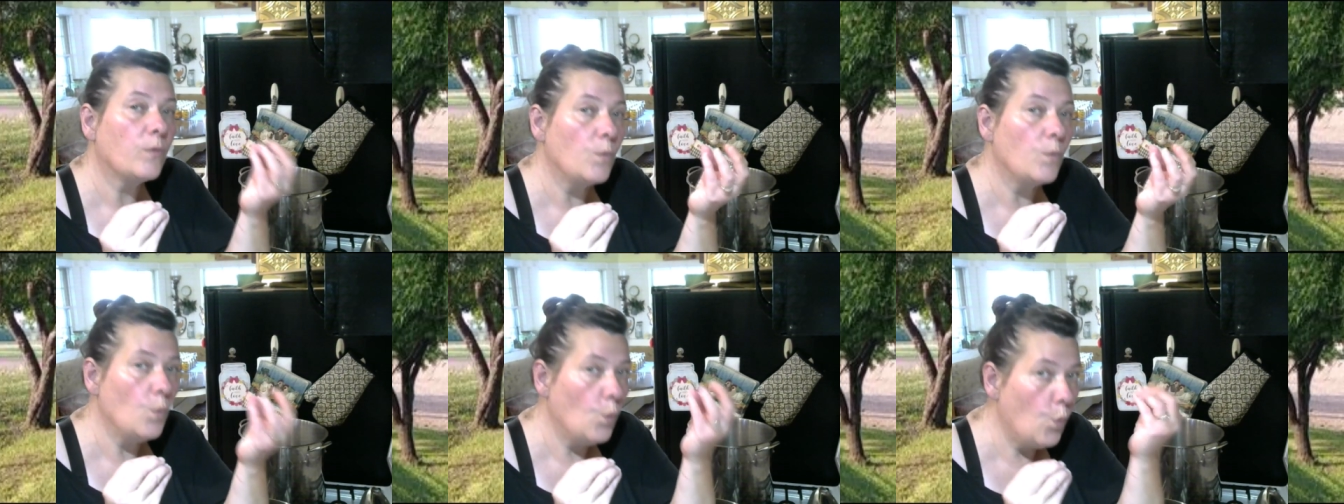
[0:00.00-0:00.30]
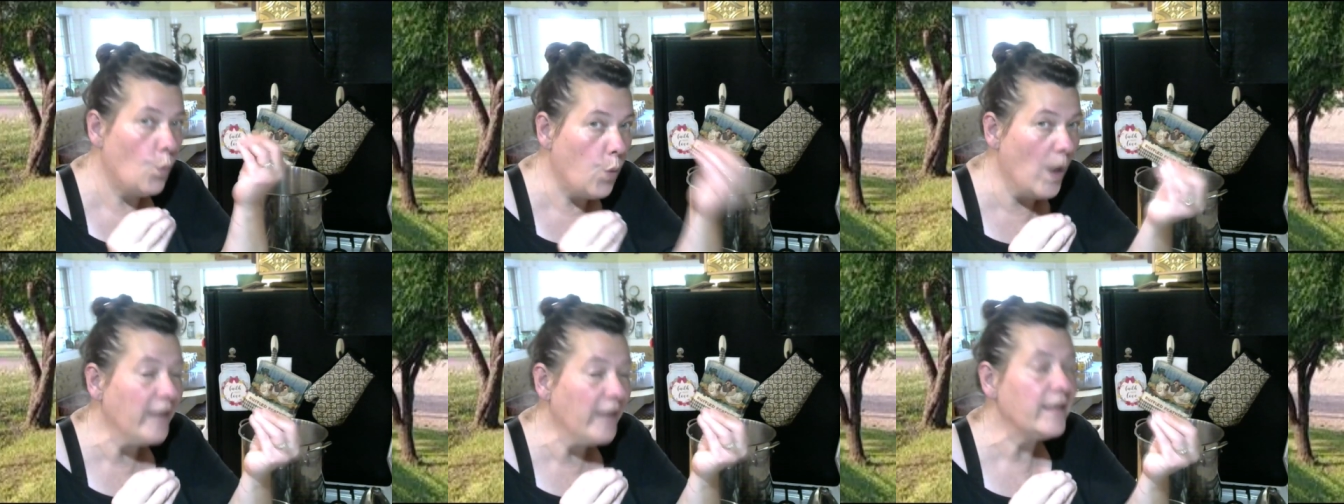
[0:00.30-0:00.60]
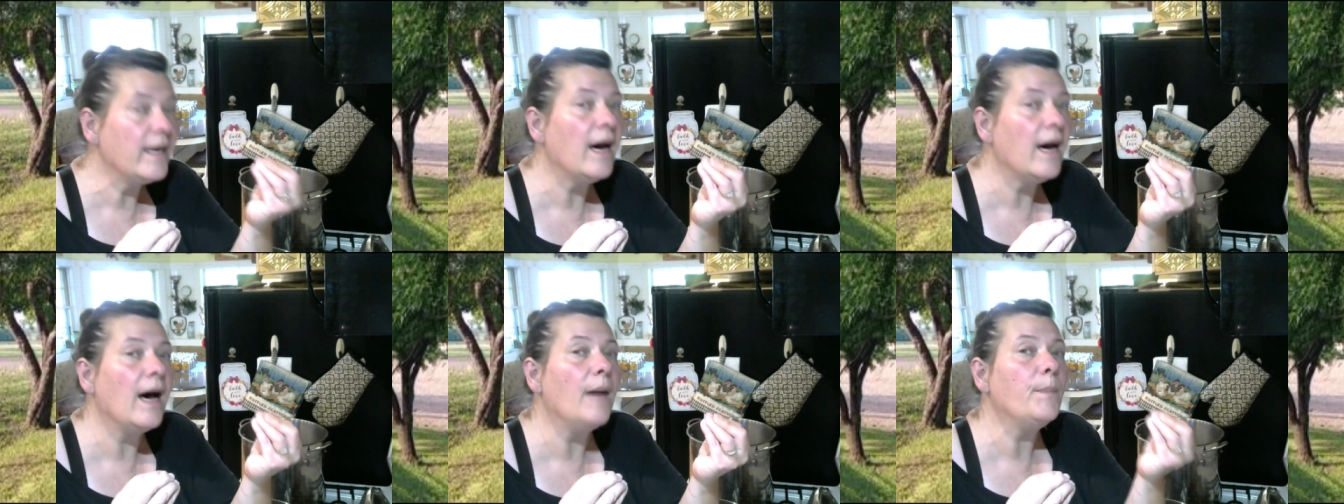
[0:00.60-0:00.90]

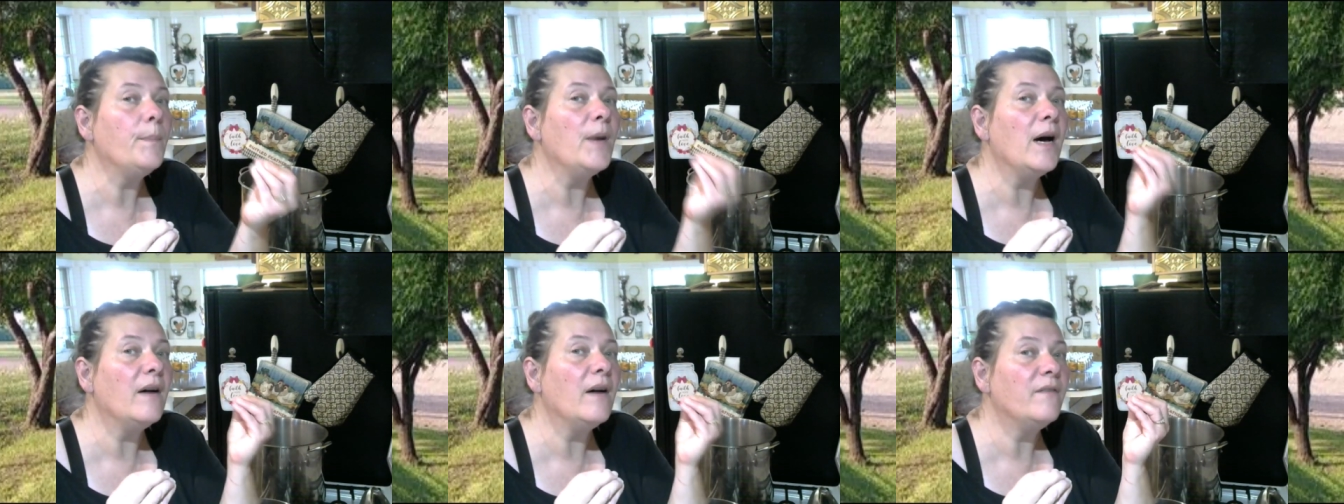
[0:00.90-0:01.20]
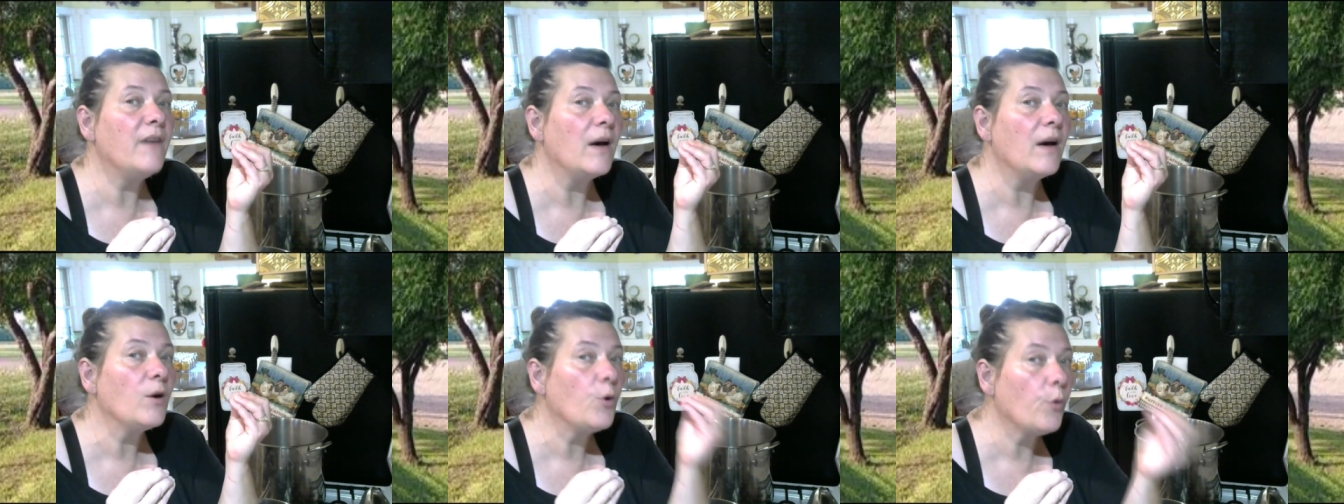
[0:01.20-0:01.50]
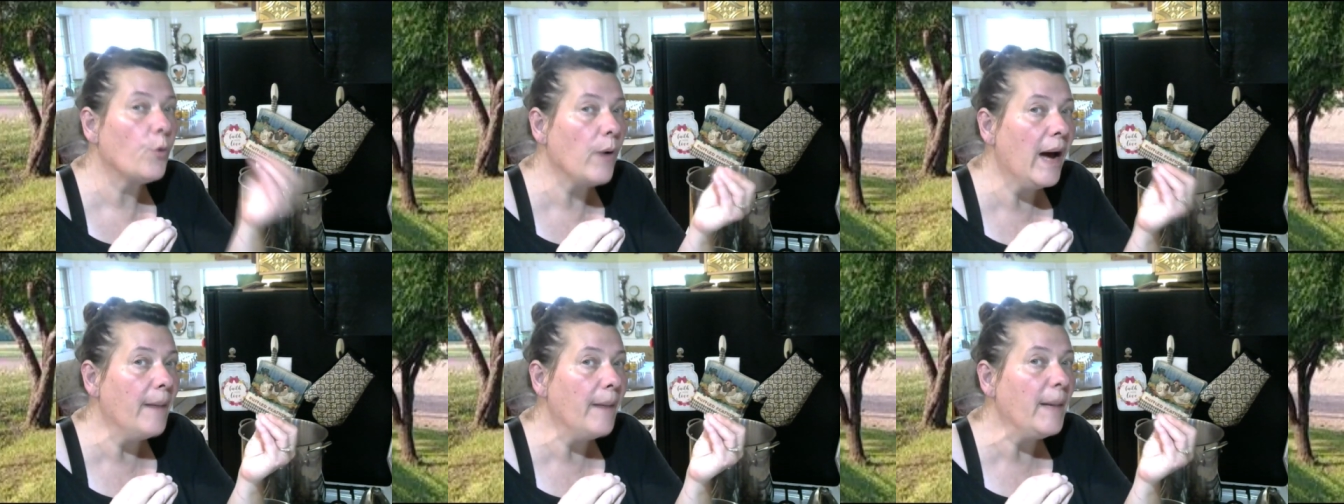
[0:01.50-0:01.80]
One cup of
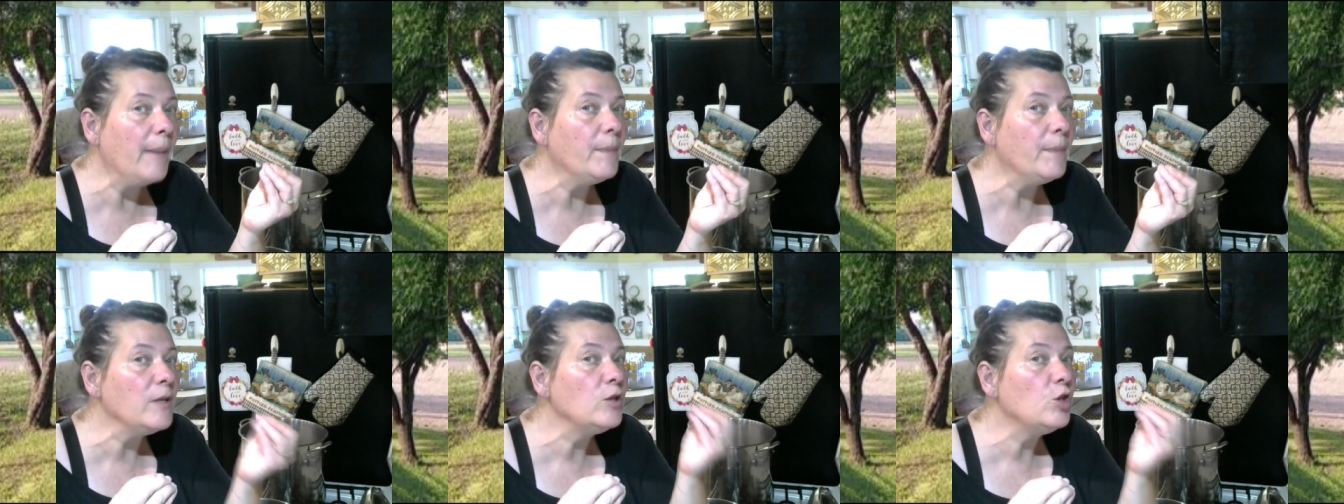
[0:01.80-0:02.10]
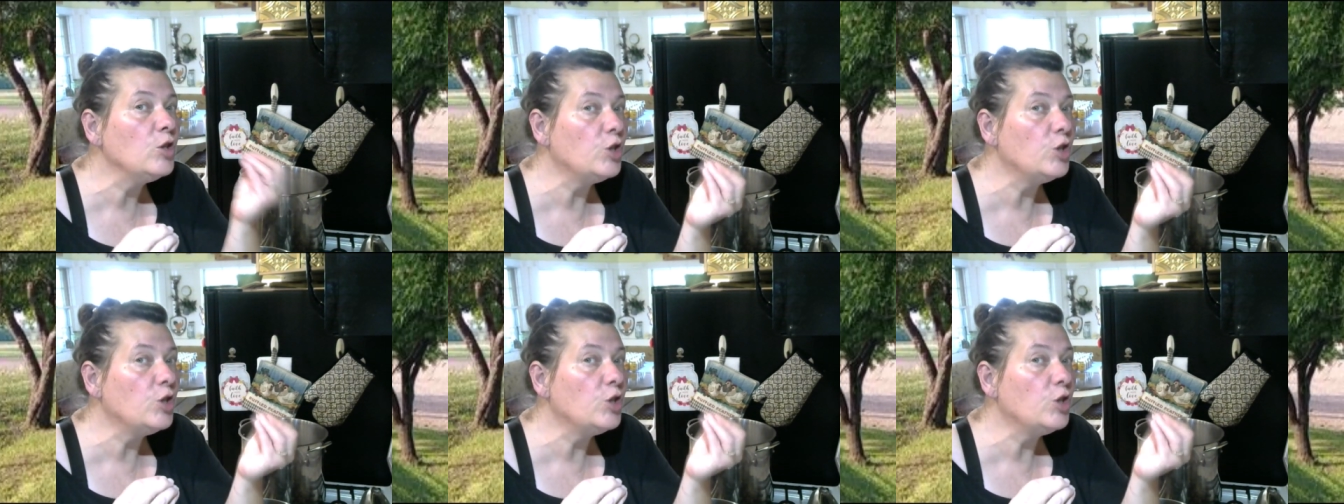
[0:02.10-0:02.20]
crab apple